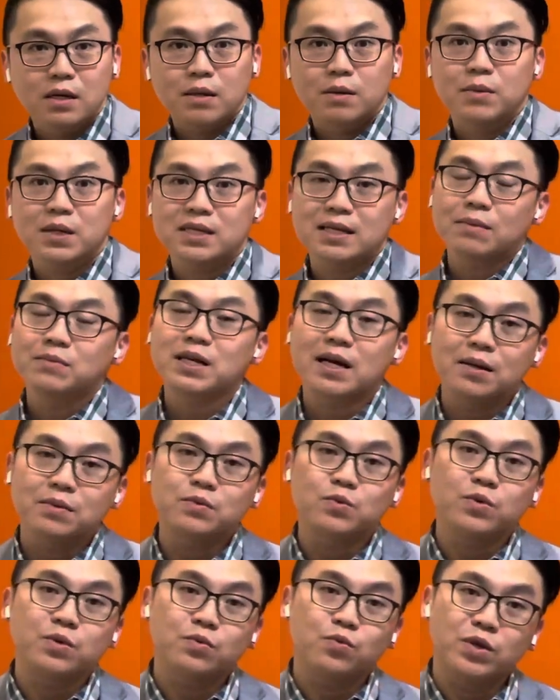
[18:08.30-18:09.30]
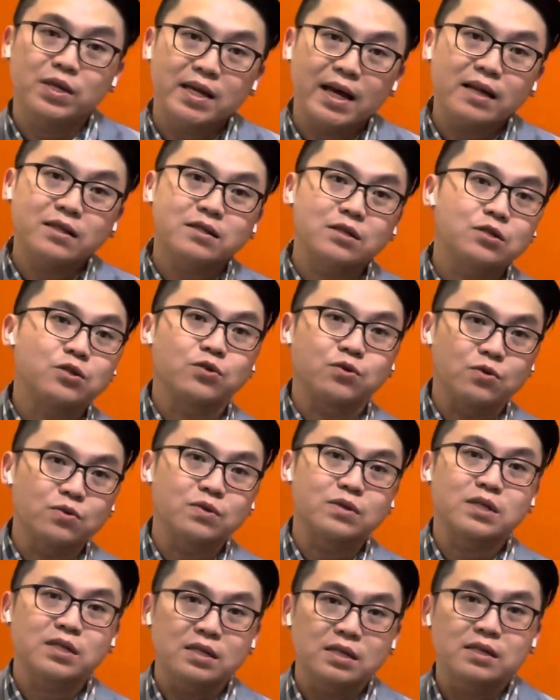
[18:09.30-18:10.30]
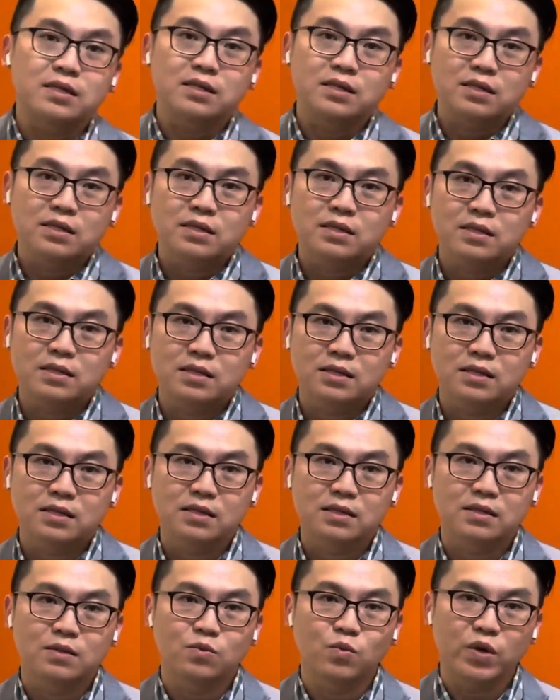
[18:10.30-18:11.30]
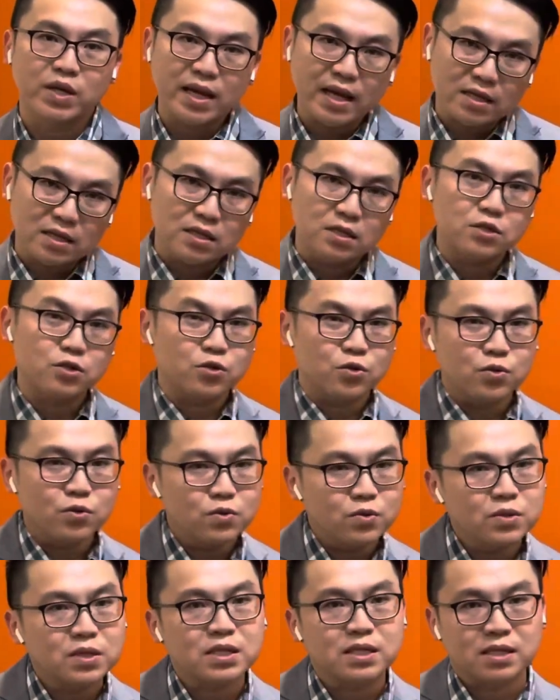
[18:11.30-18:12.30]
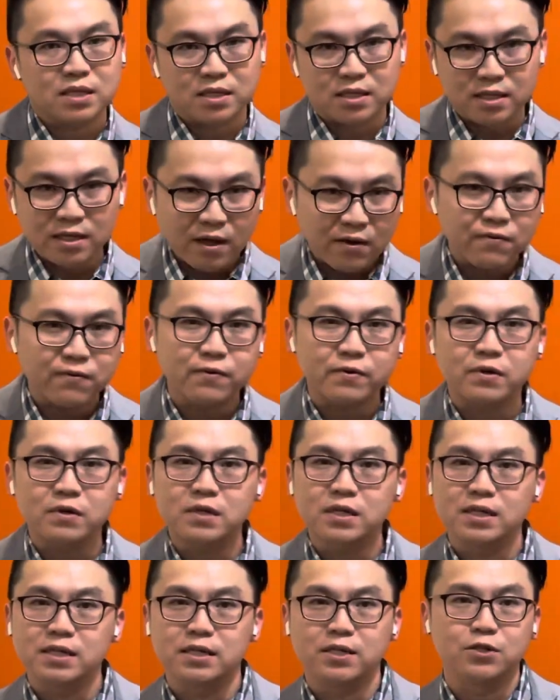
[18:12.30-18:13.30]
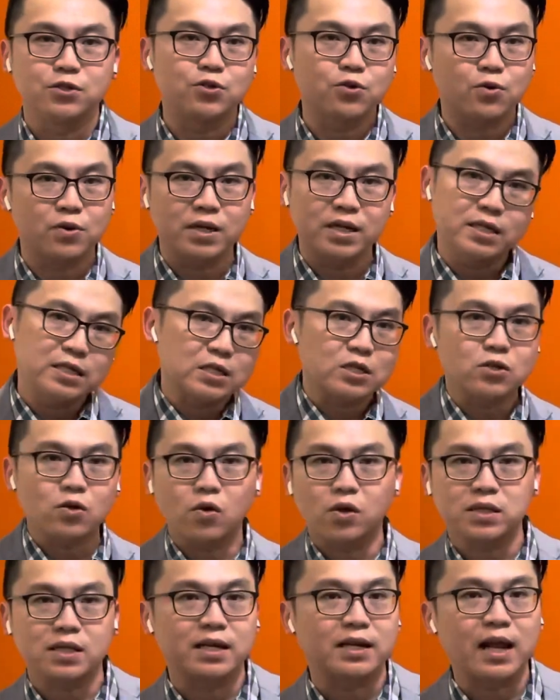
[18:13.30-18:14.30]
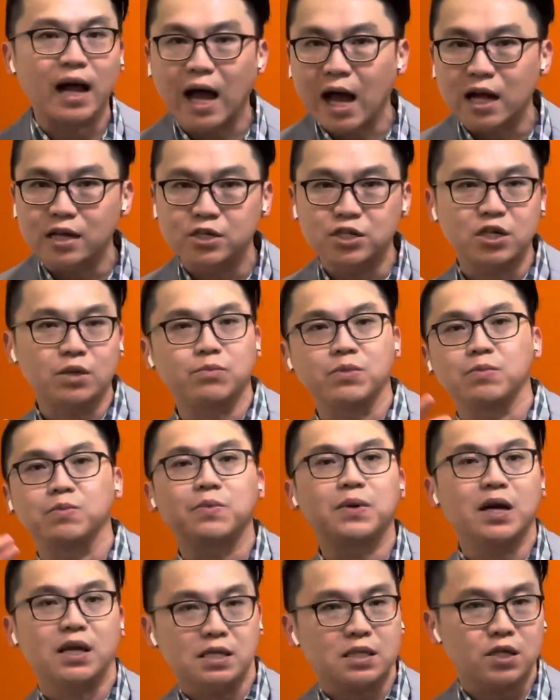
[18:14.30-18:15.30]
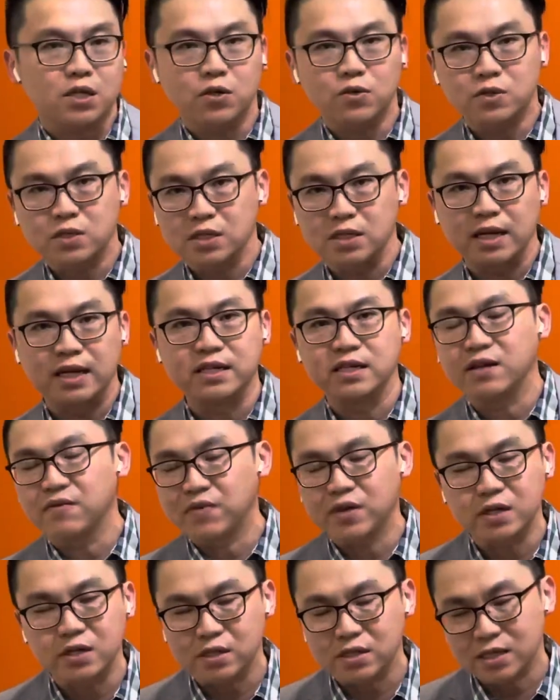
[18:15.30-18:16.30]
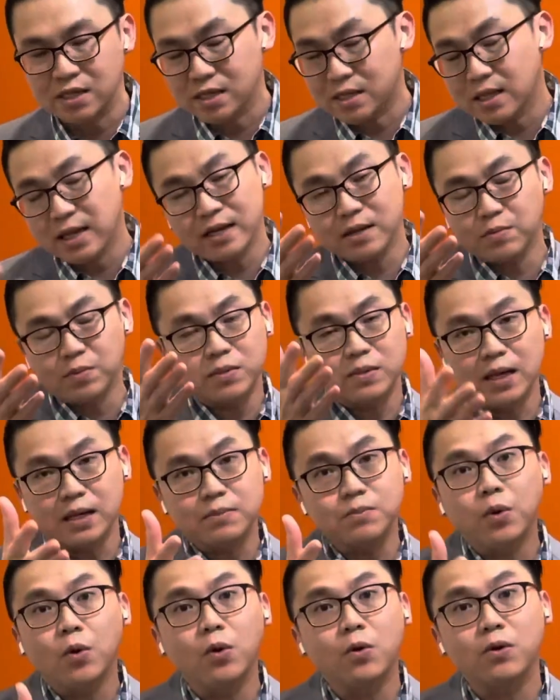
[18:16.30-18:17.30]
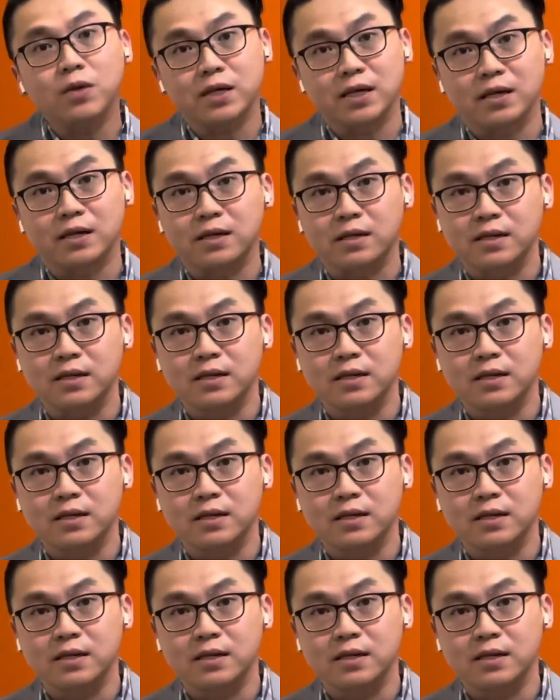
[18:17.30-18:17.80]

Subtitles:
But sometimes we get to choose. We get to choose to suffer and endure insult and hardship and persecution and difficulties. Like Paul here.